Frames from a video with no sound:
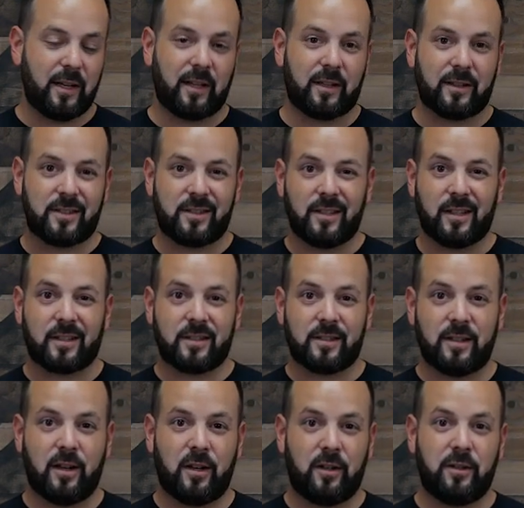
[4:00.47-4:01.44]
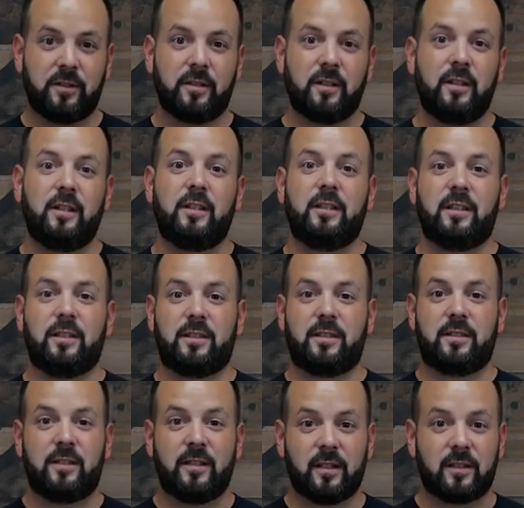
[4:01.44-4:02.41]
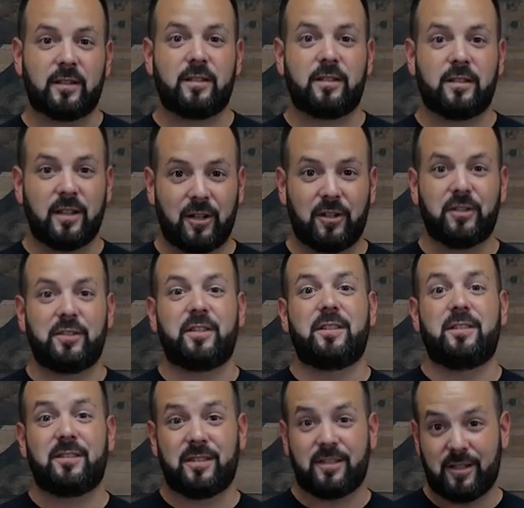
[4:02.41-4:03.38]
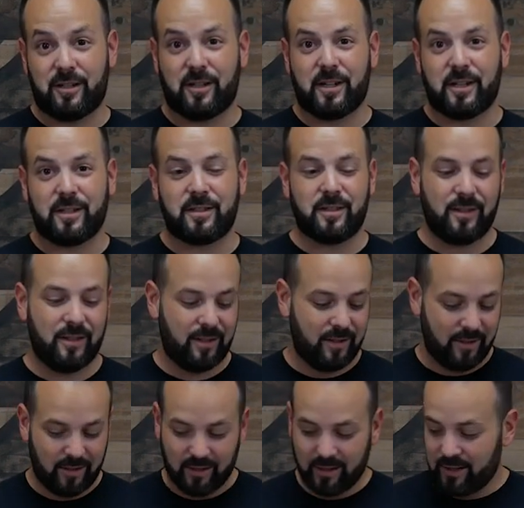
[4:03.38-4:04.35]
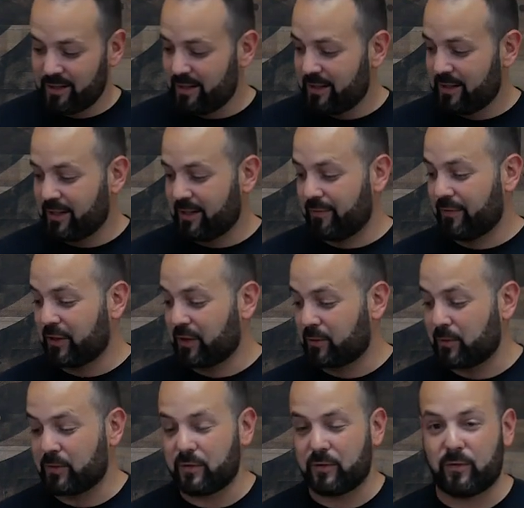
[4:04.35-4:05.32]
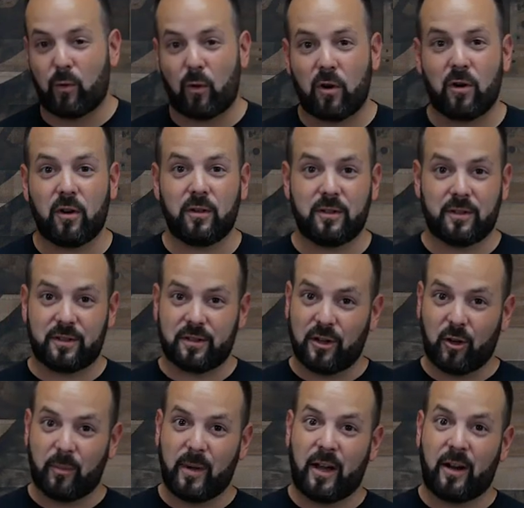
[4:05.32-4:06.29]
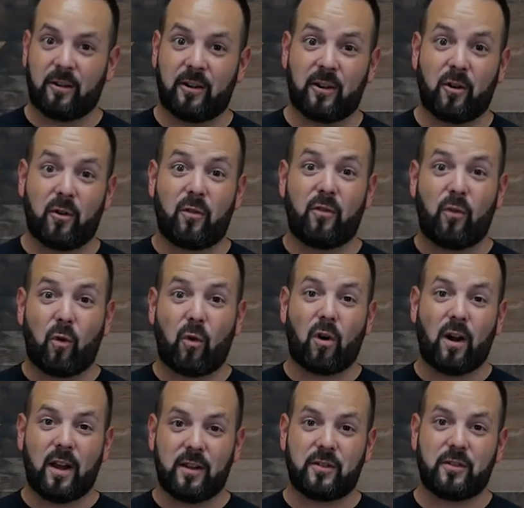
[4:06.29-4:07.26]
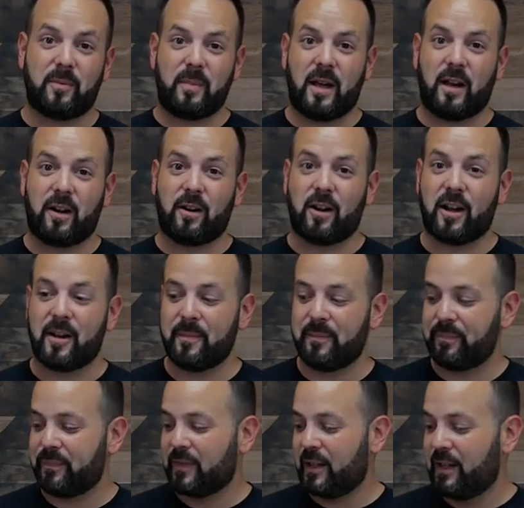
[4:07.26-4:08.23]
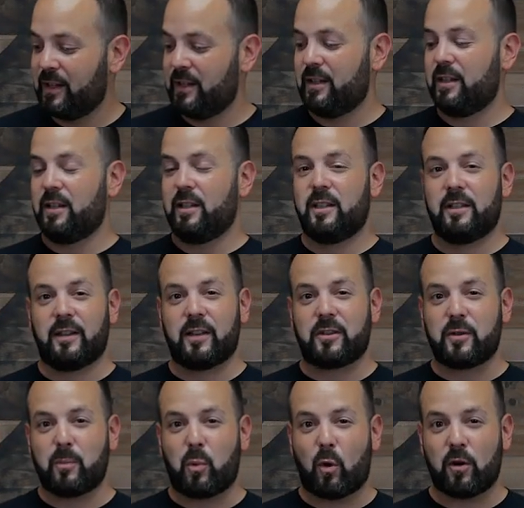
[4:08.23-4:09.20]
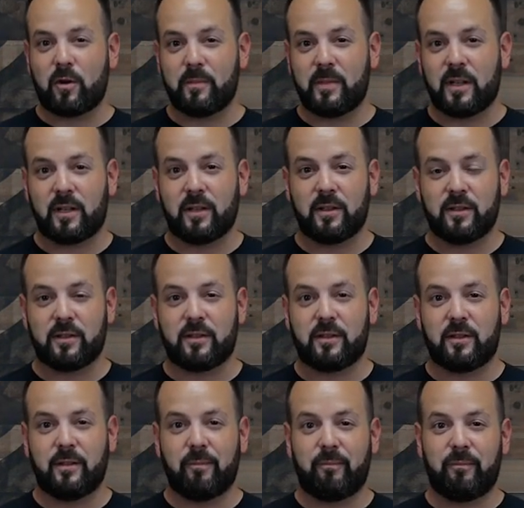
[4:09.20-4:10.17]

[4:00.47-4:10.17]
being six cells, it's six cells in series. This one's a four cell battery or 4S battery. That's important because